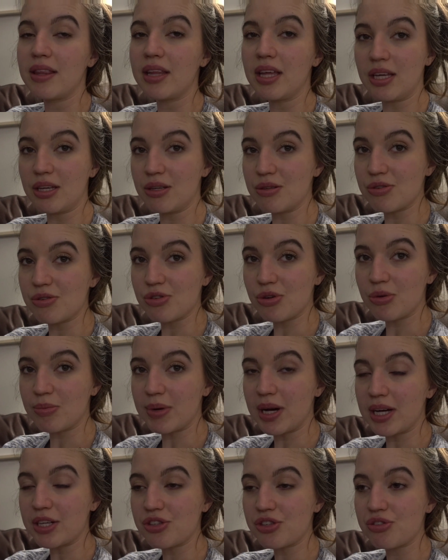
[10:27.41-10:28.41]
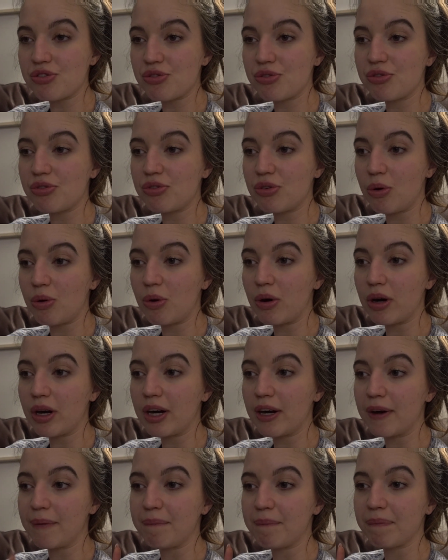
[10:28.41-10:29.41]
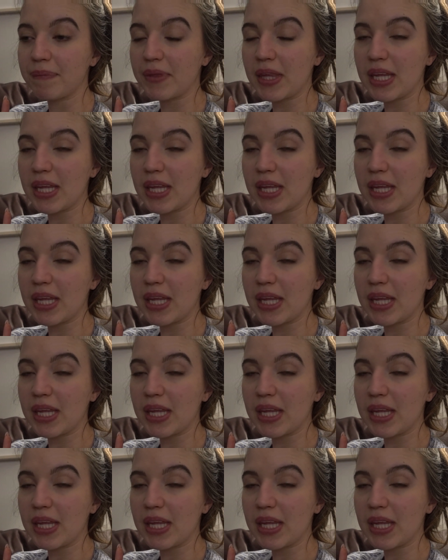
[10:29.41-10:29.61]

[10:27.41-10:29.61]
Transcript: Thank you so much for